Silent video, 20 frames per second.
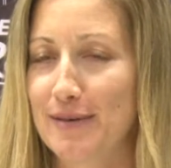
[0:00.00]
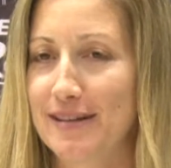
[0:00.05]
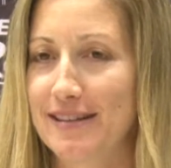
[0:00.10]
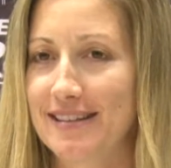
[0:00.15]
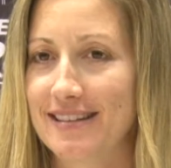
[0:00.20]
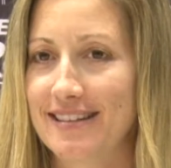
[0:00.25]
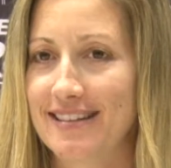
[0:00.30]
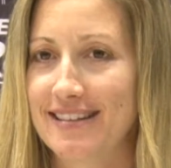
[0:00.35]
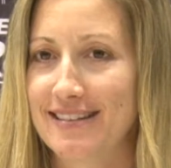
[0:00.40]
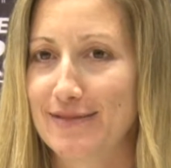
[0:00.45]
We
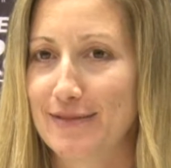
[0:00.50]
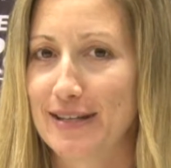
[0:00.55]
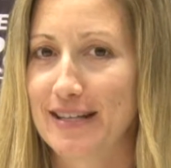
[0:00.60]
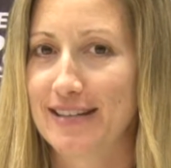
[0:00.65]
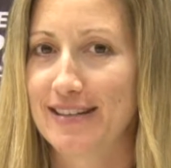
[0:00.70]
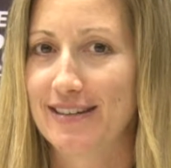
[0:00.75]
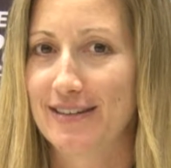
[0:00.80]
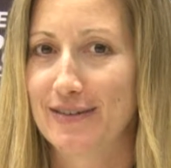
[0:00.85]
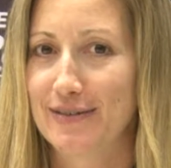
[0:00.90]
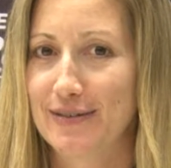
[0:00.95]

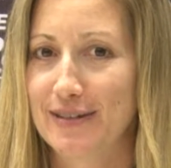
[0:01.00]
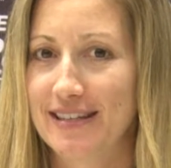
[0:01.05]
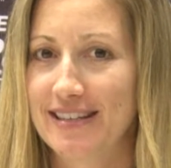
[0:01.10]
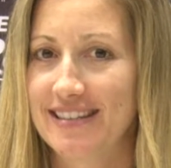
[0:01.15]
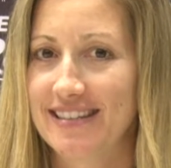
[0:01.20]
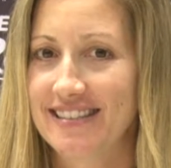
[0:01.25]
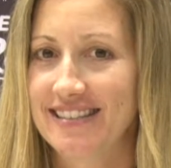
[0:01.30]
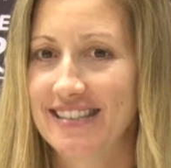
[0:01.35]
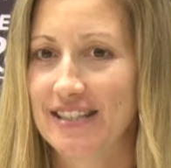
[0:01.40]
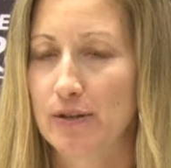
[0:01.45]

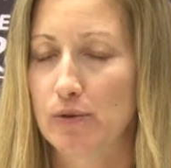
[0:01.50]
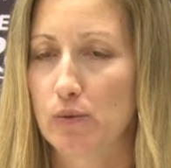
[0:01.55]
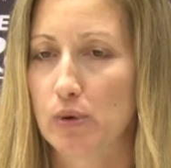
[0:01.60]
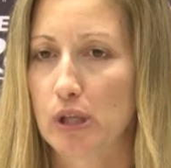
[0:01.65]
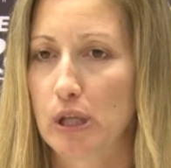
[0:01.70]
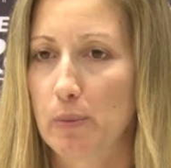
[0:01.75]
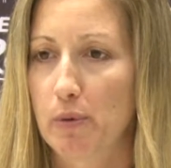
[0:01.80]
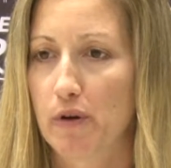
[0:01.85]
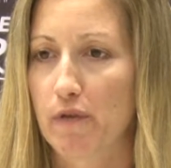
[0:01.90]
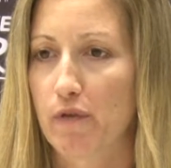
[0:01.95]
didn't
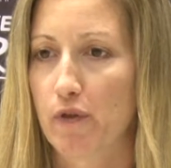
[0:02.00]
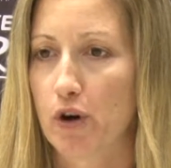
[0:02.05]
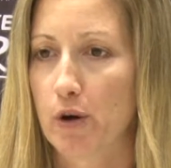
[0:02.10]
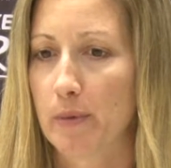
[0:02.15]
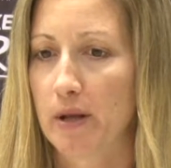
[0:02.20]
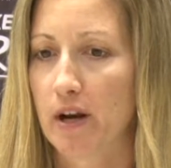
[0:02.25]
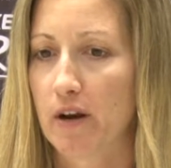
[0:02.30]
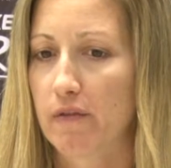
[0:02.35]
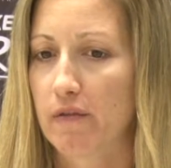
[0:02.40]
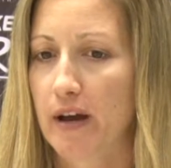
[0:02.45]
really
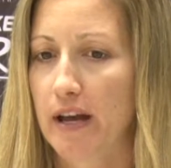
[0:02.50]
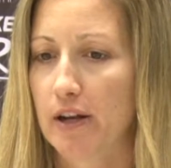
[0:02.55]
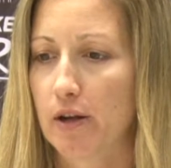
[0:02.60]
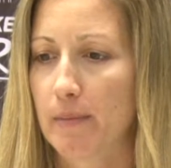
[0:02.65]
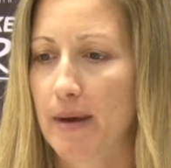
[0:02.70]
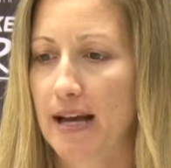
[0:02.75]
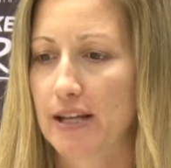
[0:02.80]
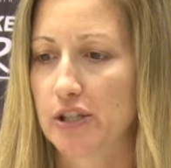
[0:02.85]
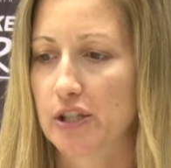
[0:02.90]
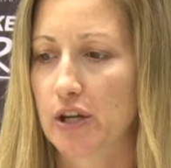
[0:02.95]
perform in our
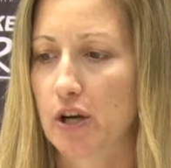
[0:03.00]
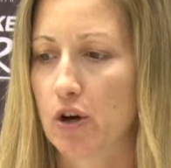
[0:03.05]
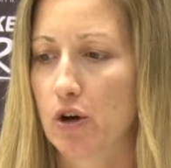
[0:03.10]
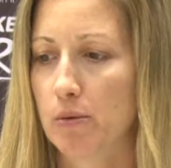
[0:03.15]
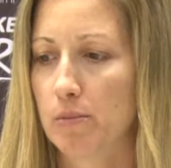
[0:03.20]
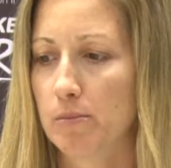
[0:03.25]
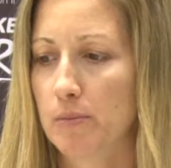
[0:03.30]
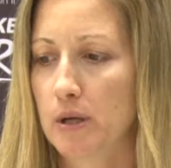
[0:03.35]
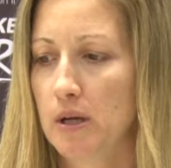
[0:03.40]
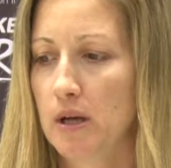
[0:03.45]
final match at
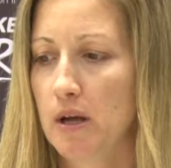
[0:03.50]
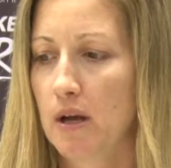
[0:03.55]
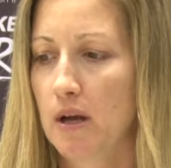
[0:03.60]
home,